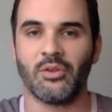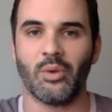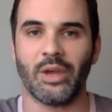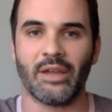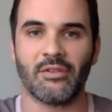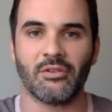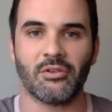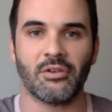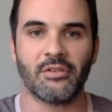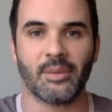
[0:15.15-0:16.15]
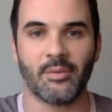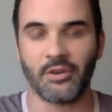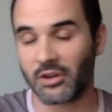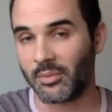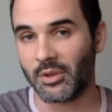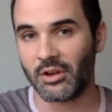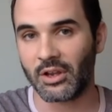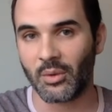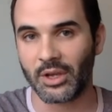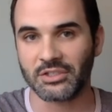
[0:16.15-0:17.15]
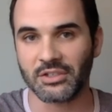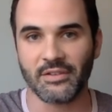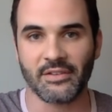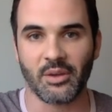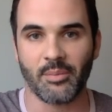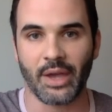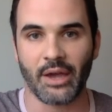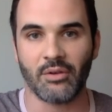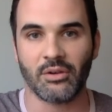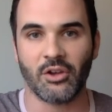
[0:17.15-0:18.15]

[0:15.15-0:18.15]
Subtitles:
to answer some of our community questions about